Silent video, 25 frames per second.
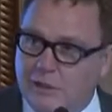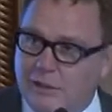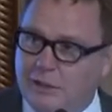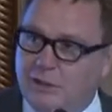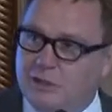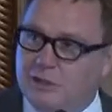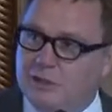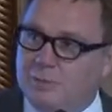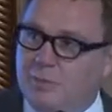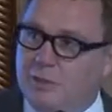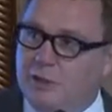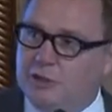
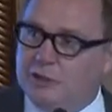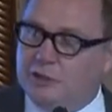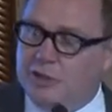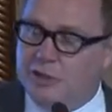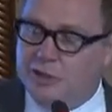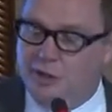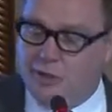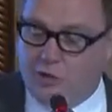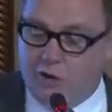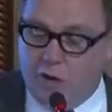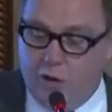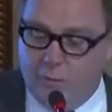especially
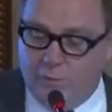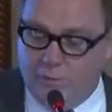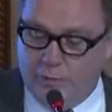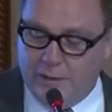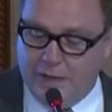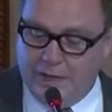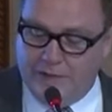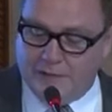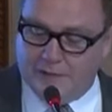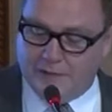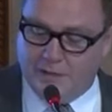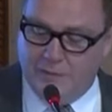in
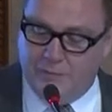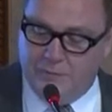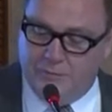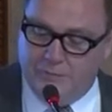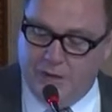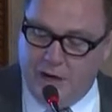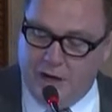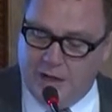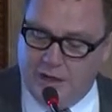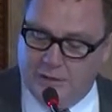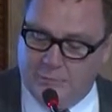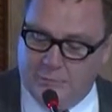complex
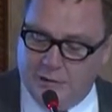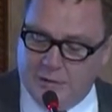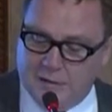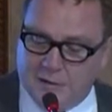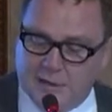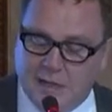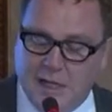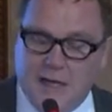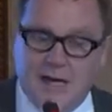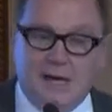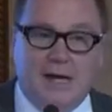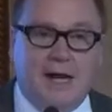environments,